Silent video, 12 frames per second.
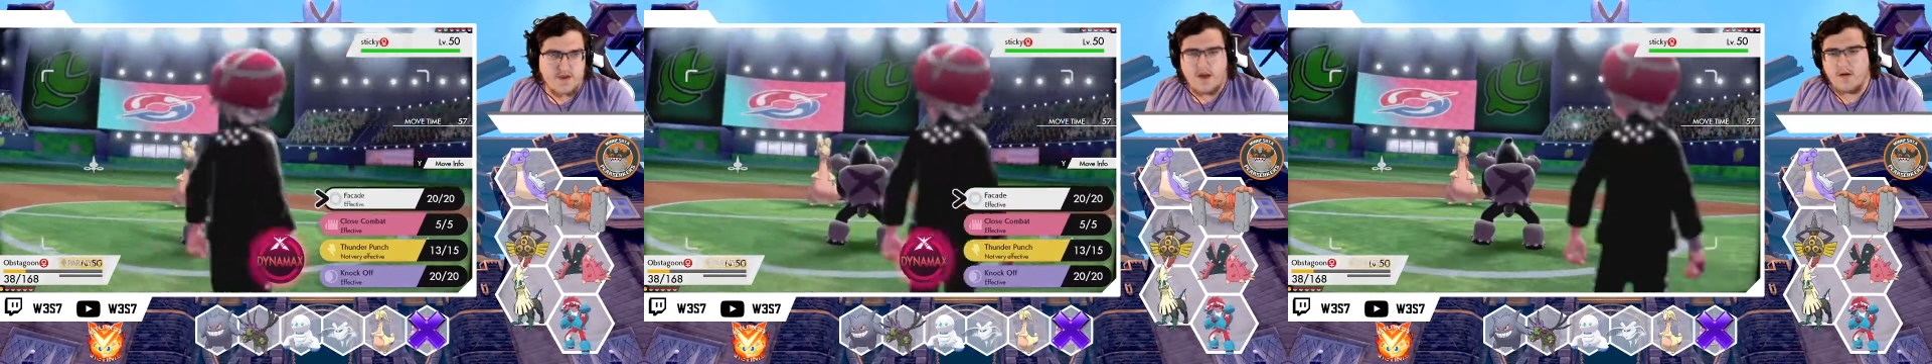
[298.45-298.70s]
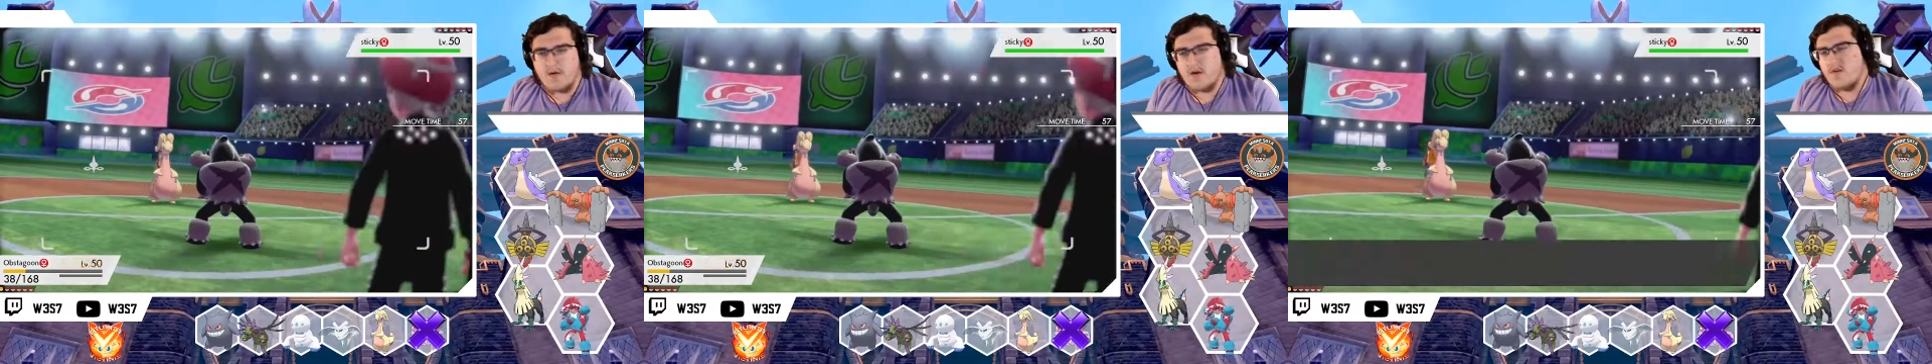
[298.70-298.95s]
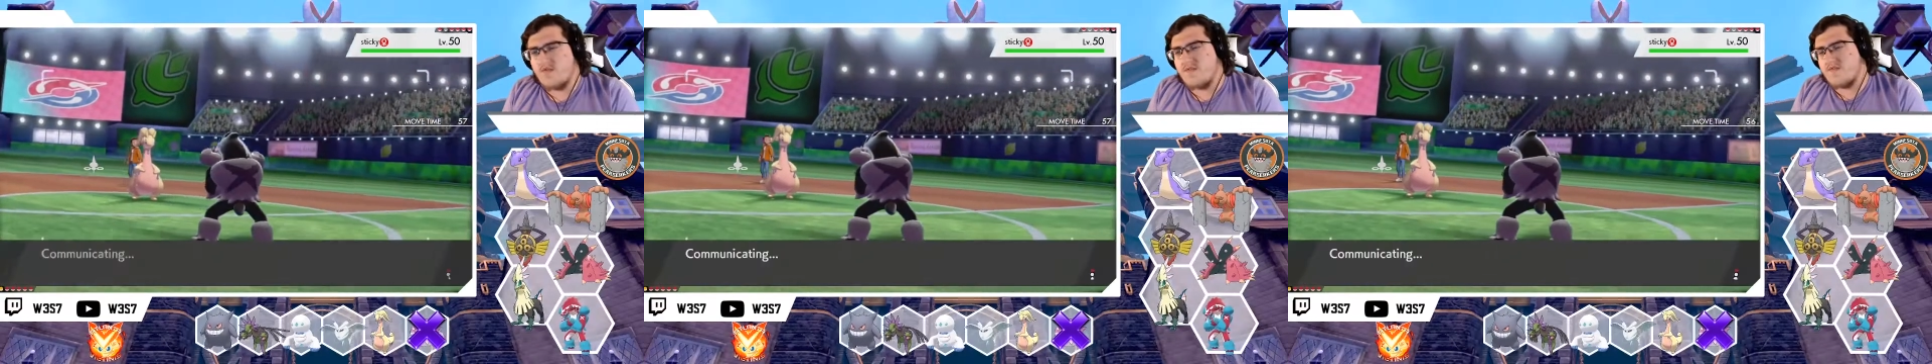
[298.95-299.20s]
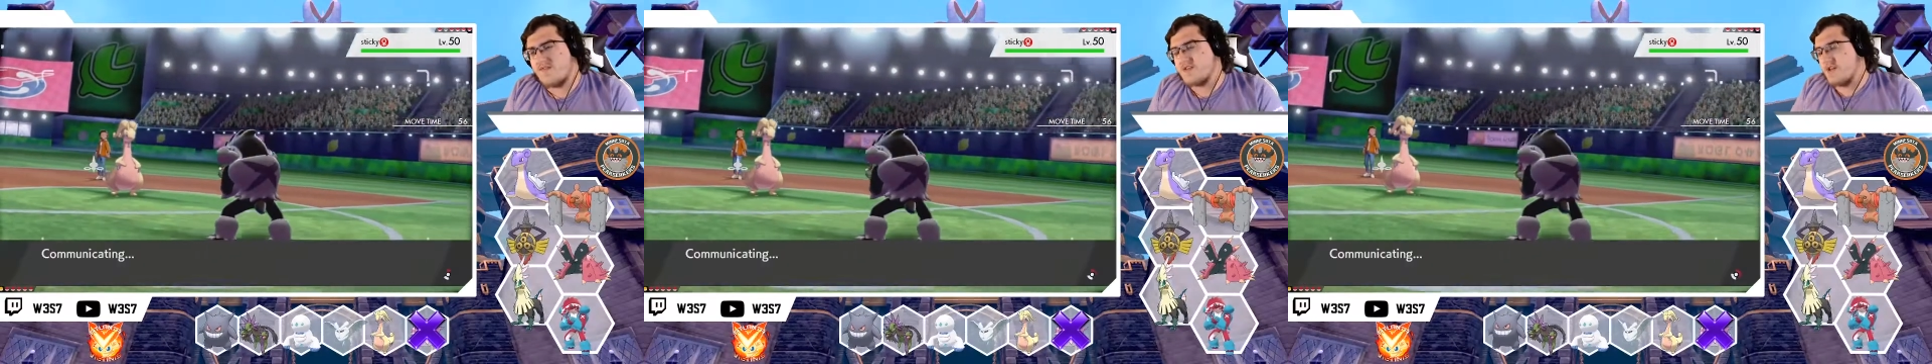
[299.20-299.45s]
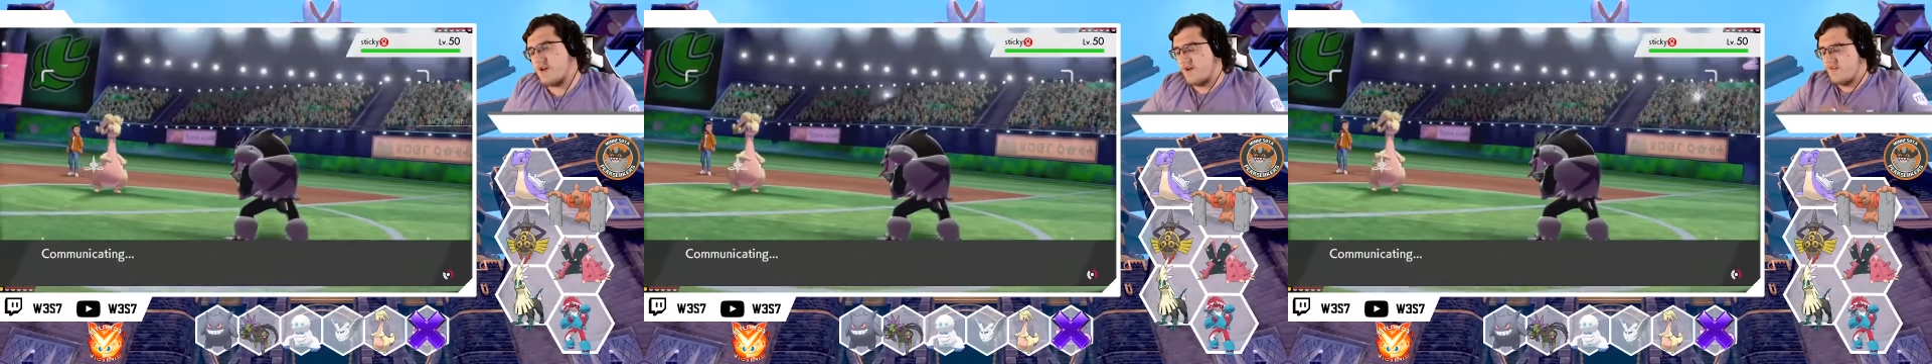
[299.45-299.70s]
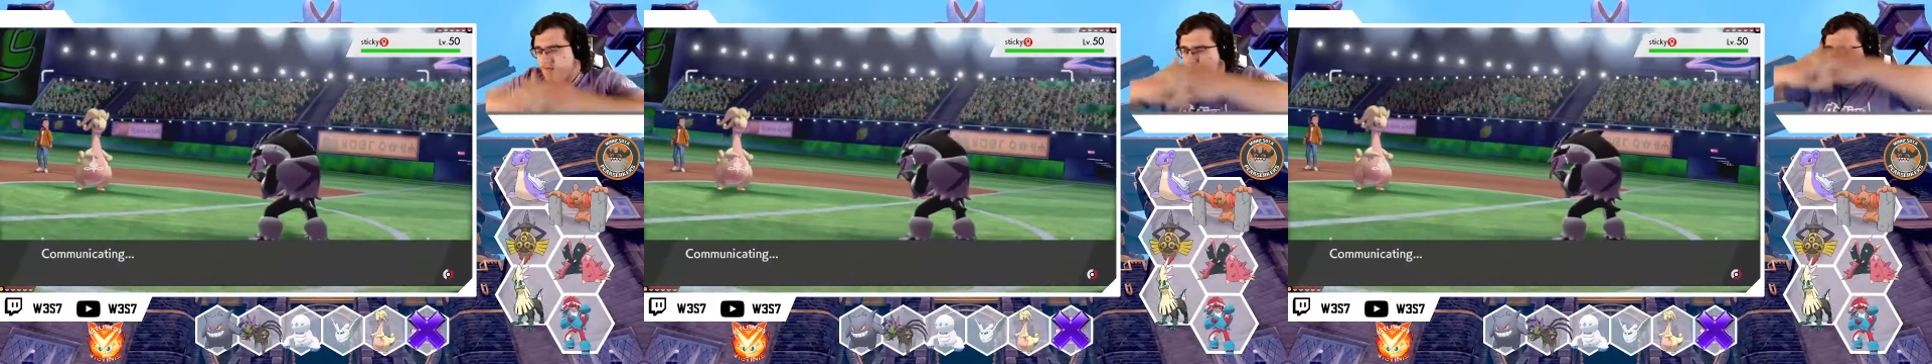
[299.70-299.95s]
I'm gonna go for Facade
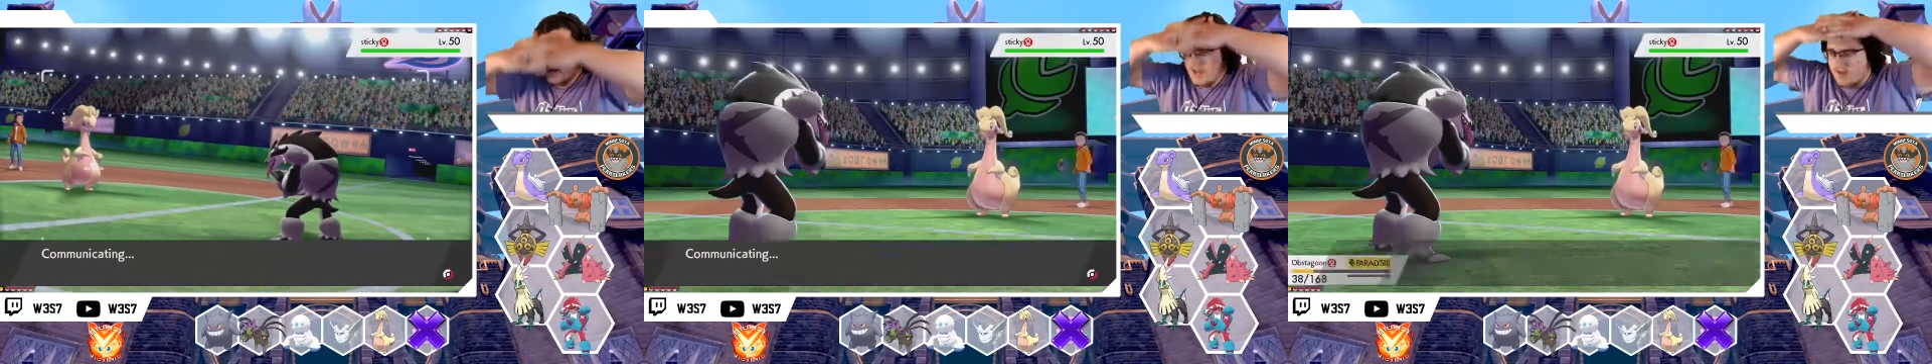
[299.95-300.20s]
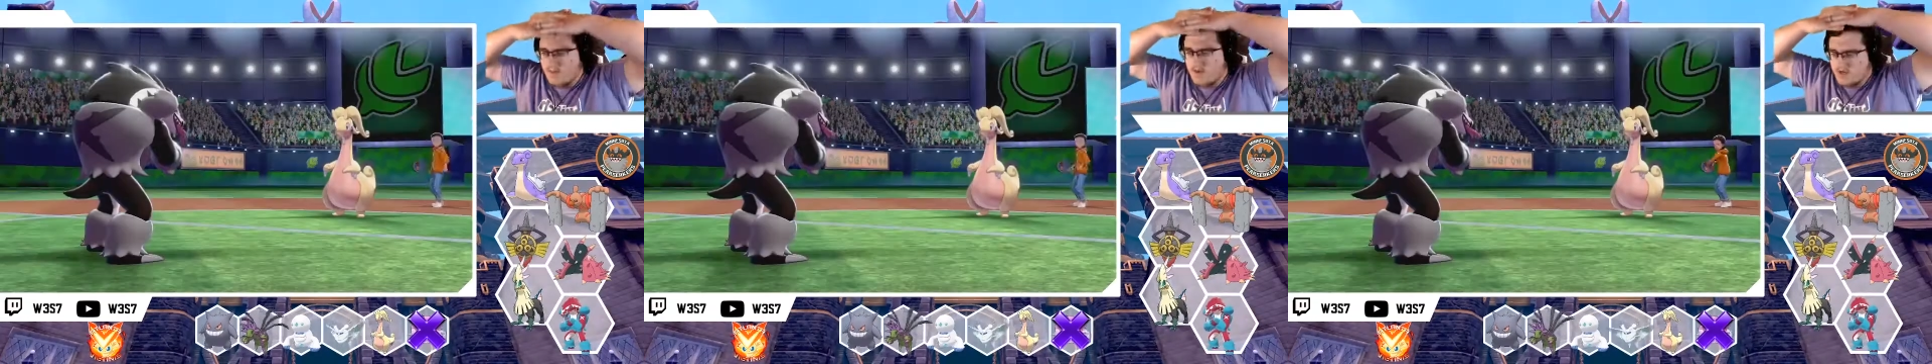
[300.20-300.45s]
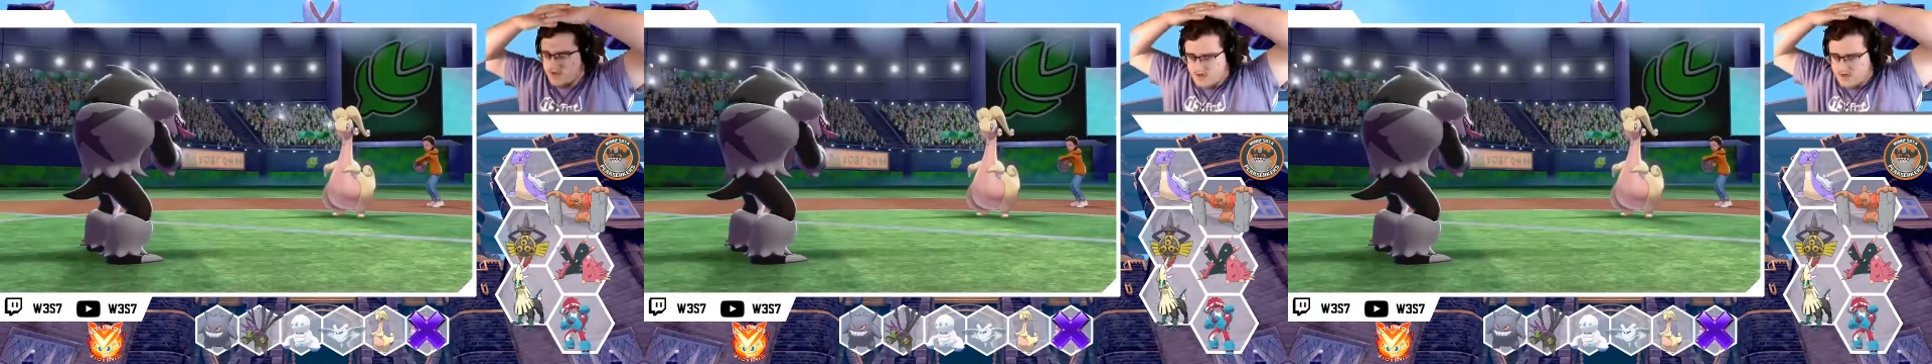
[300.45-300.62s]
for big damage.